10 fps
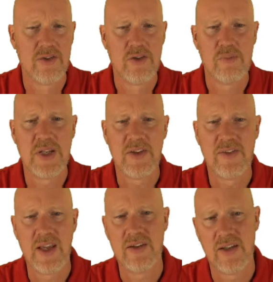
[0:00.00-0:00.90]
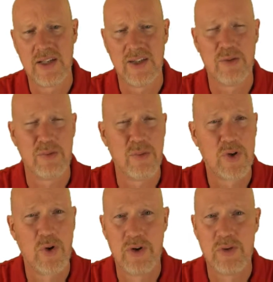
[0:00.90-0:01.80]
should be set and it gets
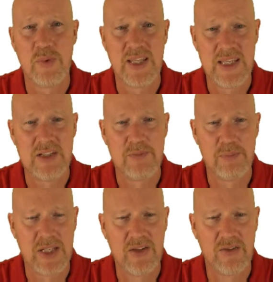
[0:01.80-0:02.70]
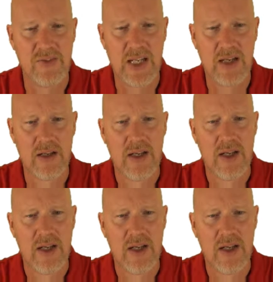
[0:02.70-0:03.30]
recorded with each piece of data.